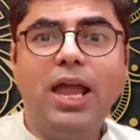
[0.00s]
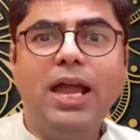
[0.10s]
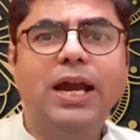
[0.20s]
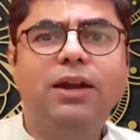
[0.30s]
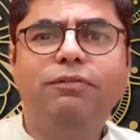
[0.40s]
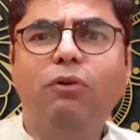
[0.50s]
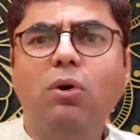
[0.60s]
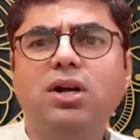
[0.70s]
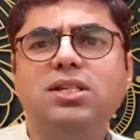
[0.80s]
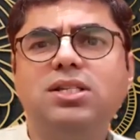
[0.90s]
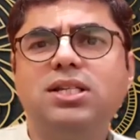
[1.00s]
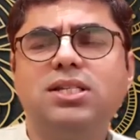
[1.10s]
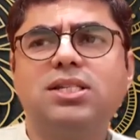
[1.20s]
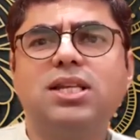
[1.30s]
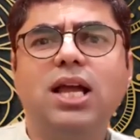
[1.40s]
it
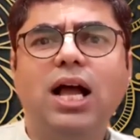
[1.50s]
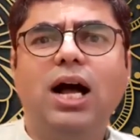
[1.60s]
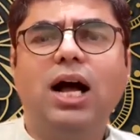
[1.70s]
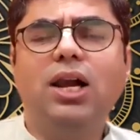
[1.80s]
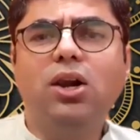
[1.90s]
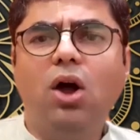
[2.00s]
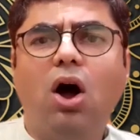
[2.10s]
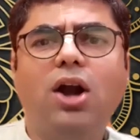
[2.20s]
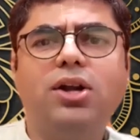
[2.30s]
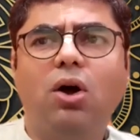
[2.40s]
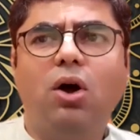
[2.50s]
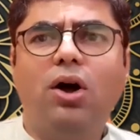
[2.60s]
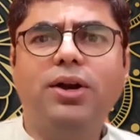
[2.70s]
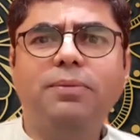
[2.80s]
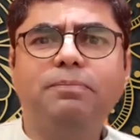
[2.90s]
focuses a lot
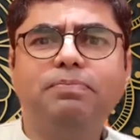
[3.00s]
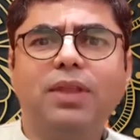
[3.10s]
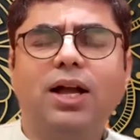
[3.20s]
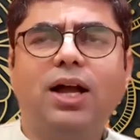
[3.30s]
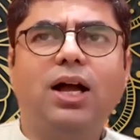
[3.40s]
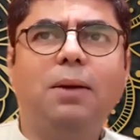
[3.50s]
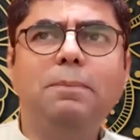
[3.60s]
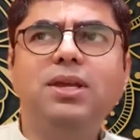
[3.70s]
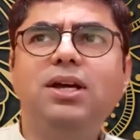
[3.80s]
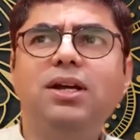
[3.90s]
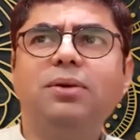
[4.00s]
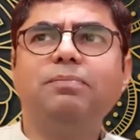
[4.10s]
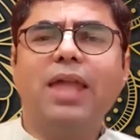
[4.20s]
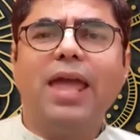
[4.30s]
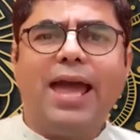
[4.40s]
on mere
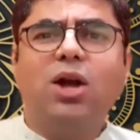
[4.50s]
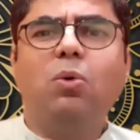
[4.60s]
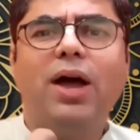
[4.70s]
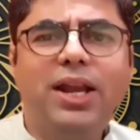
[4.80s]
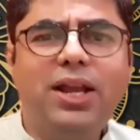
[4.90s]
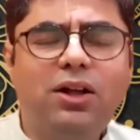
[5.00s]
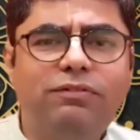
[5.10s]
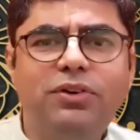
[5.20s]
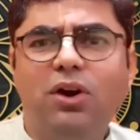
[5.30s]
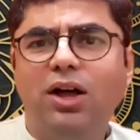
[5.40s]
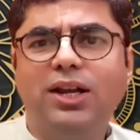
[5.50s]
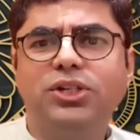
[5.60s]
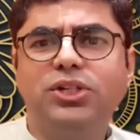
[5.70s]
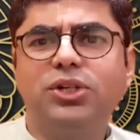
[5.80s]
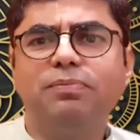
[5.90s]
acquiring of
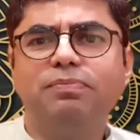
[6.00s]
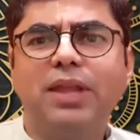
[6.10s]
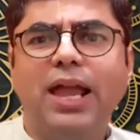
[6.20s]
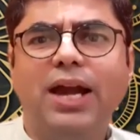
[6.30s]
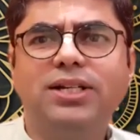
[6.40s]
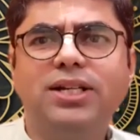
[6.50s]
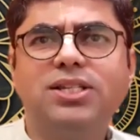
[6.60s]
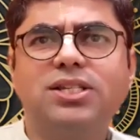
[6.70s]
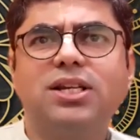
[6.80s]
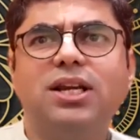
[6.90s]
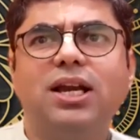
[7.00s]
knowledge and just